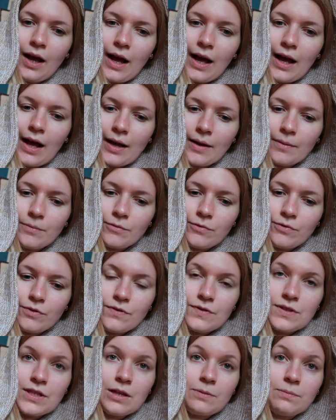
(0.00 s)
I'm
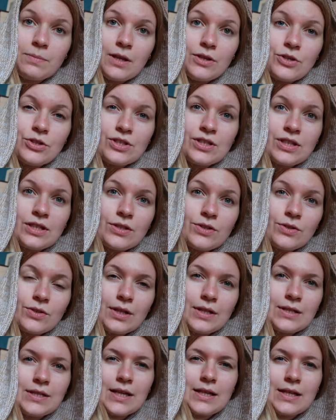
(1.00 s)
58 pages into
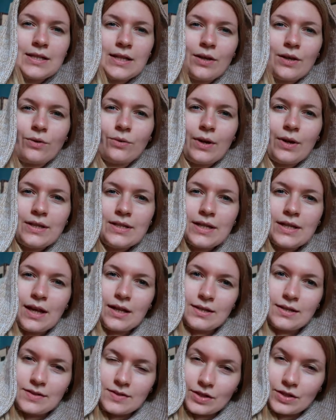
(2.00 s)
it, and I already
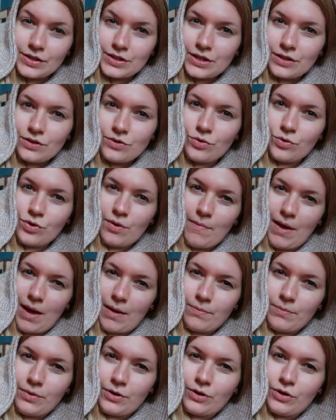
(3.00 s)
kind of starting to
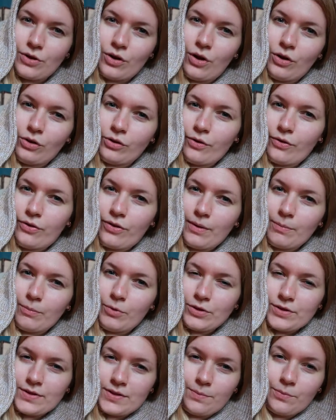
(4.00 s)
remember all of the
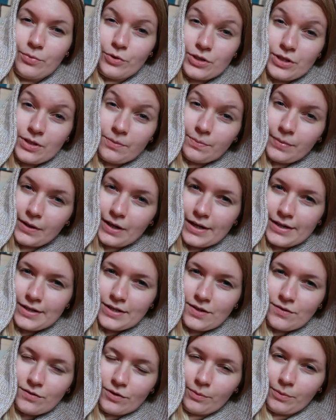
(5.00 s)
most important
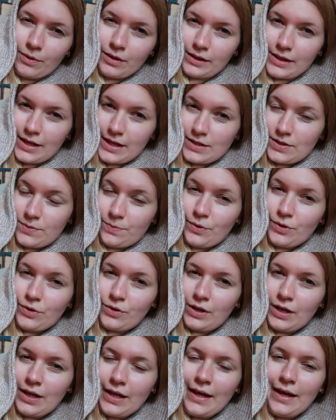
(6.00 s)
parts from the last
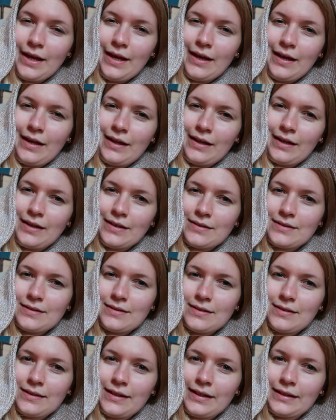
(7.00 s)
book.
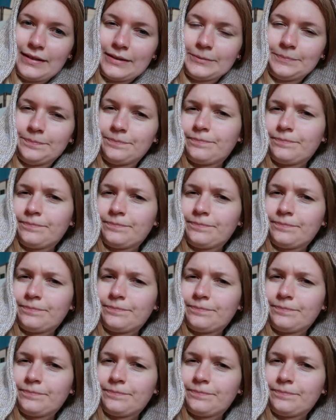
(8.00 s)
It's like